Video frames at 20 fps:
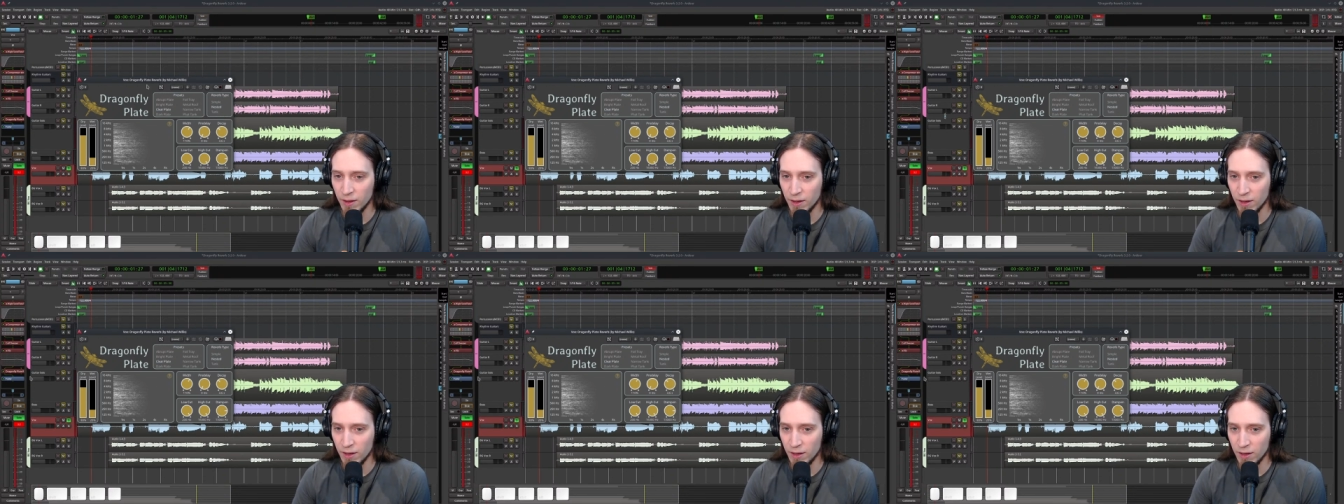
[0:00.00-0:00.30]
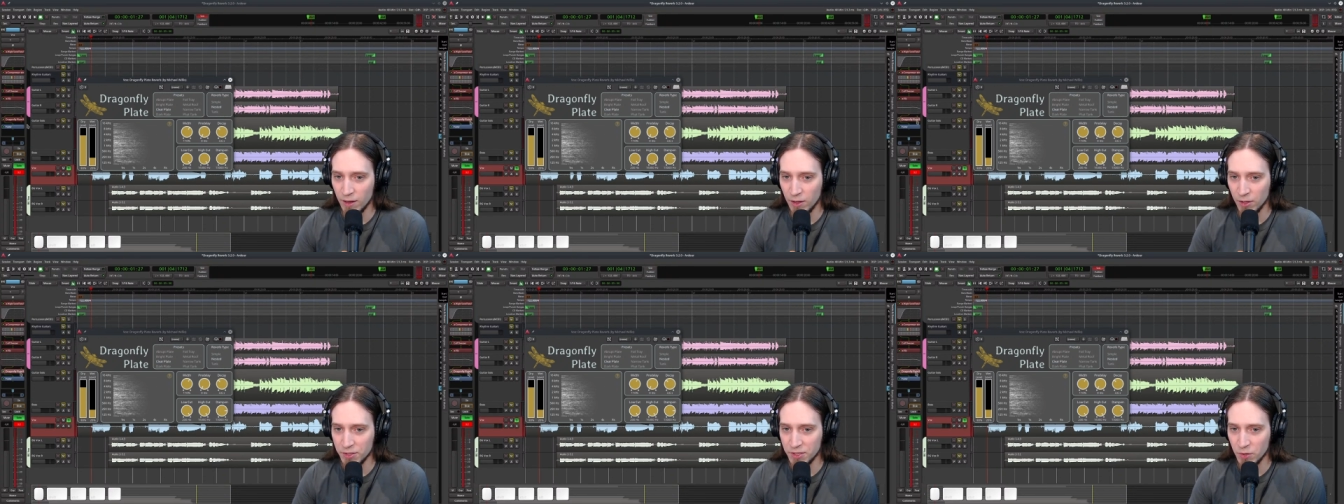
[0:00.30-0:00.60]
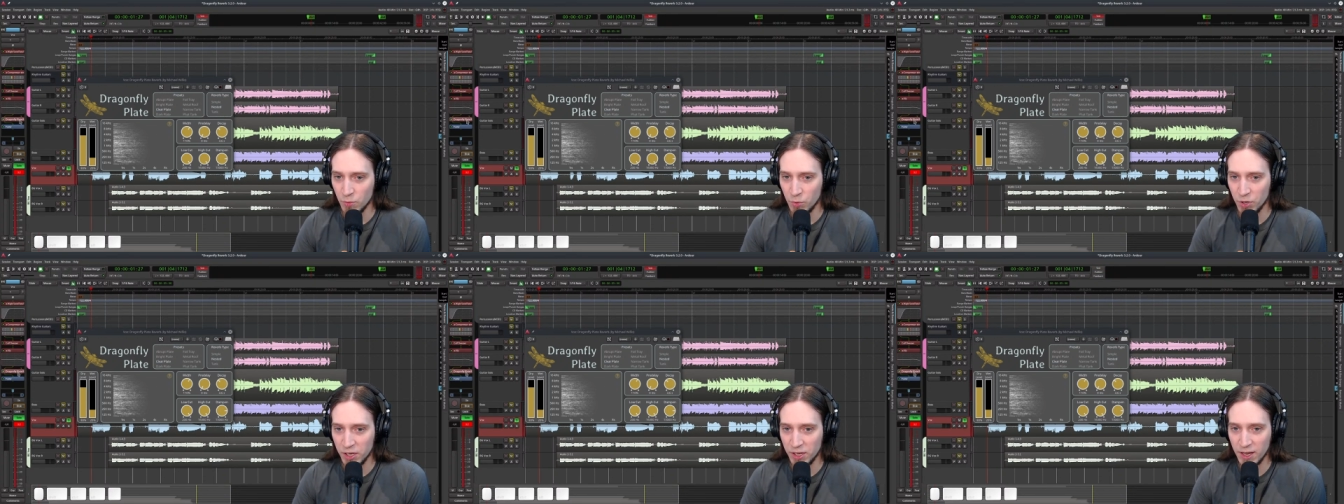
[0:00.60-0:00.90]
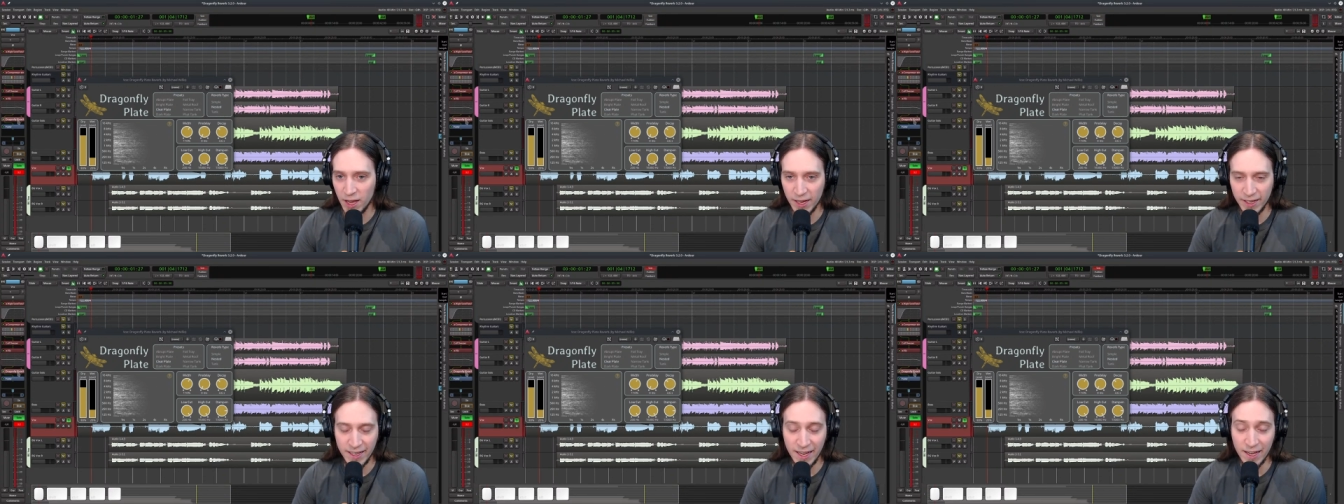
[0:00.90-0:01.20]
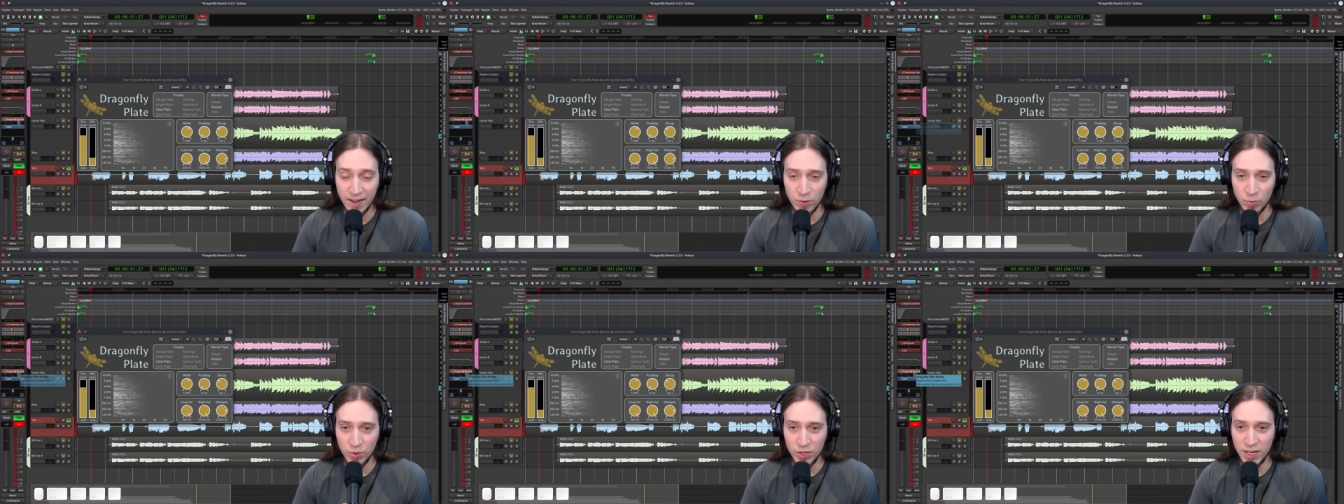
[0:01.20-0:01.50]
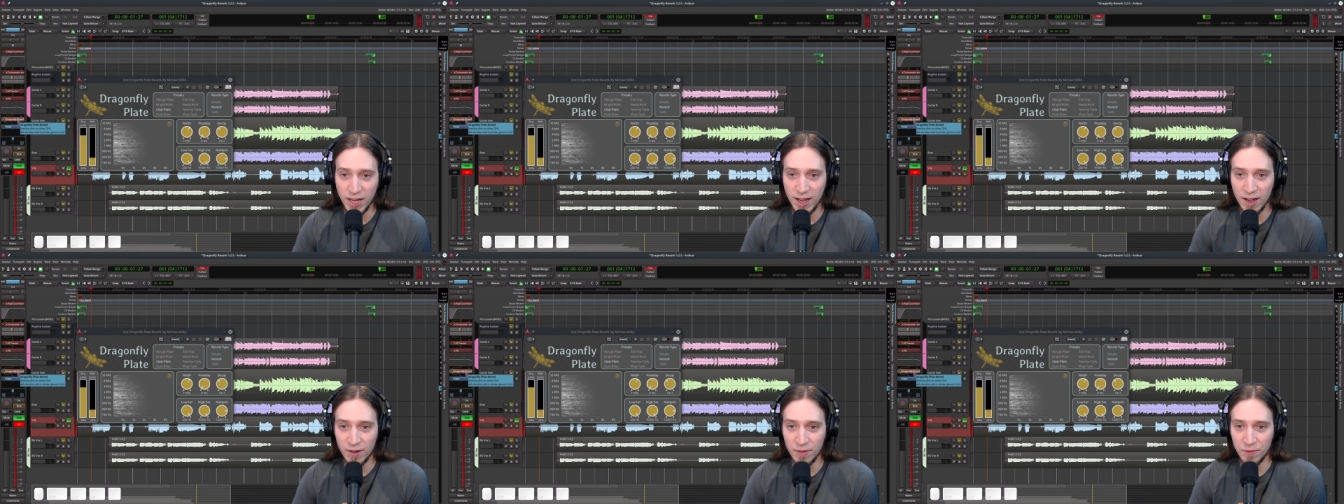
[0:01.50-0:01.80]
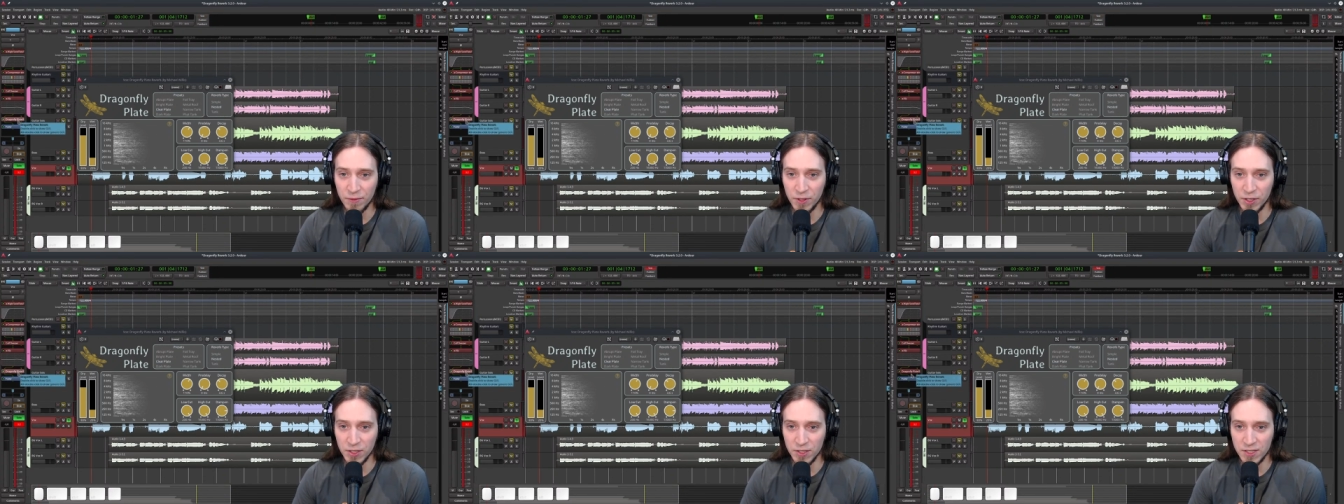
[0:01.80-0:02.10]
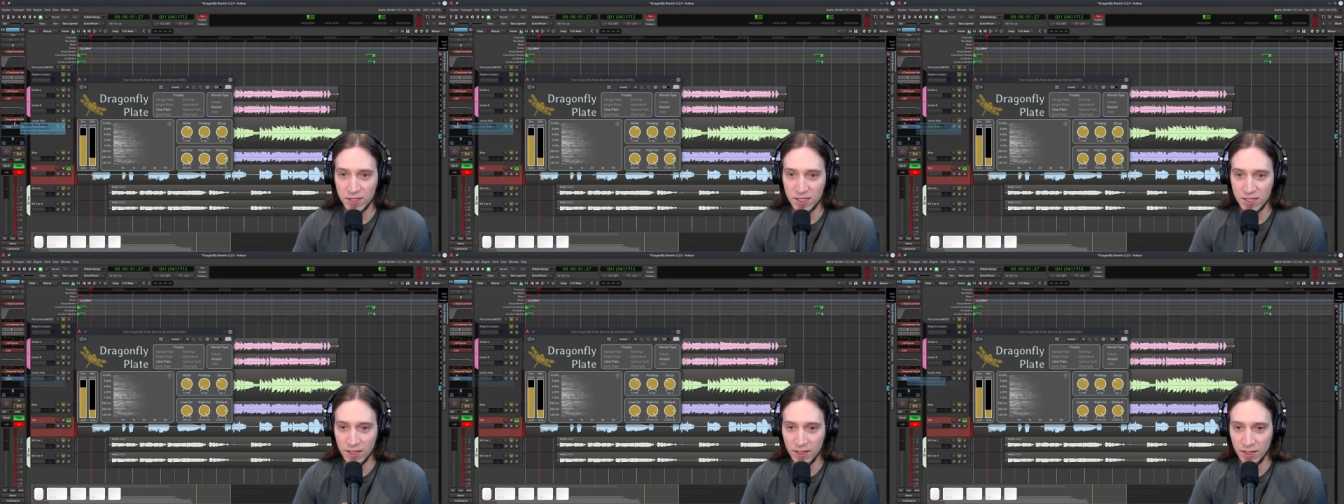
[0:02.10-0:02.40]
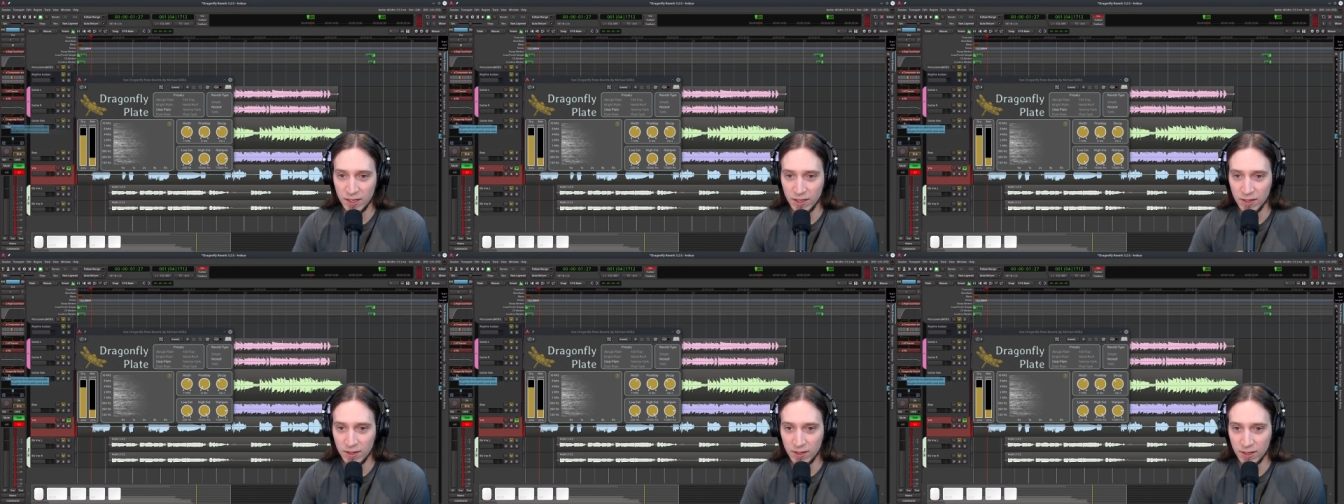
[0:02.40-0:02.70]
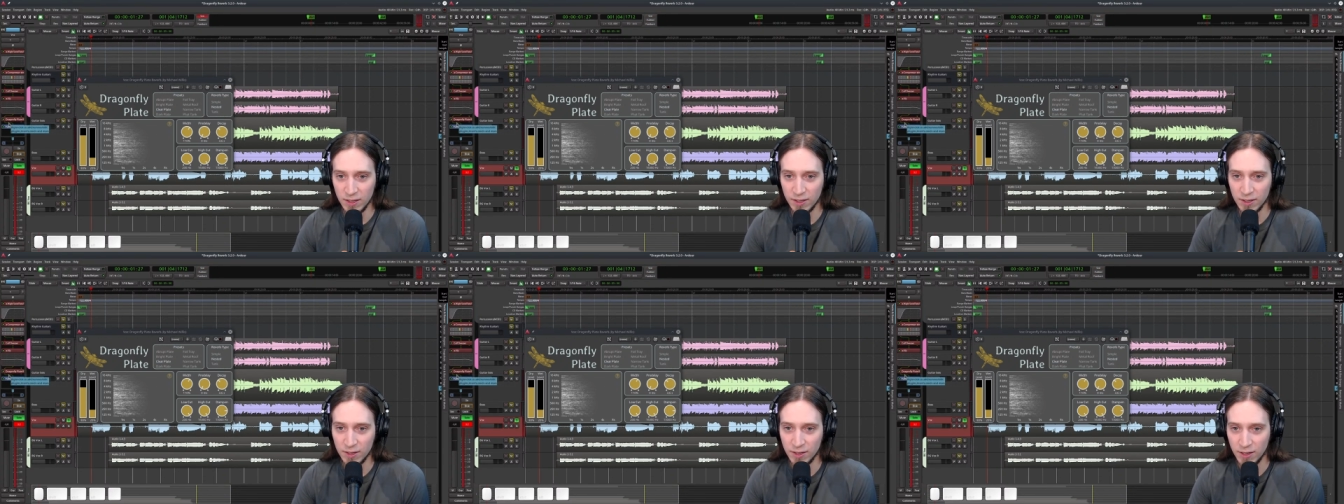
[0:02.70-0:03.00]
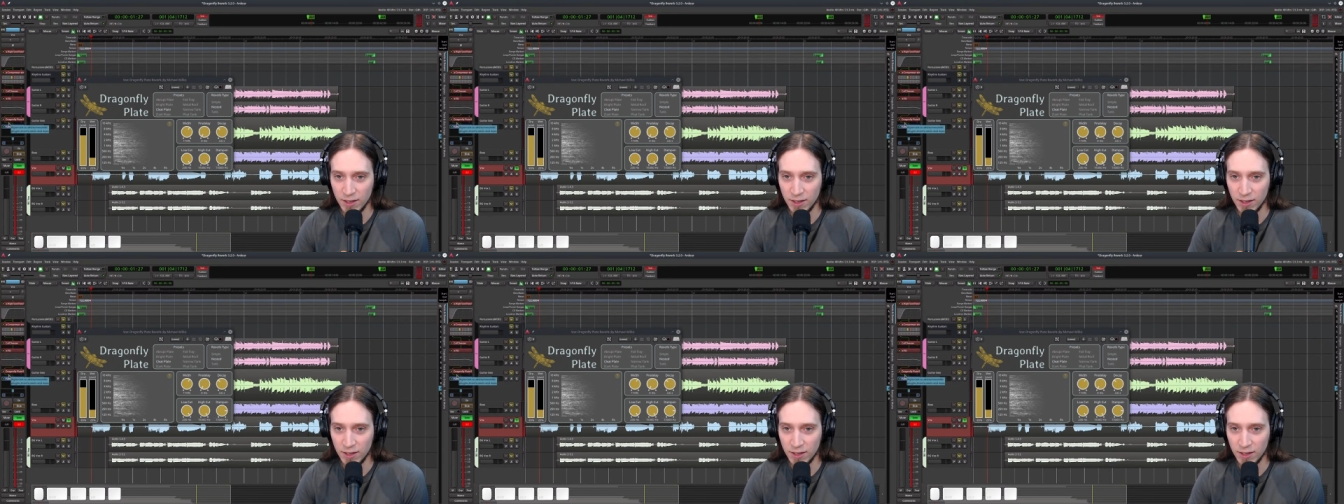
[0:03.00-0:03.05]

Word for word: Uh, also, we again, we have this in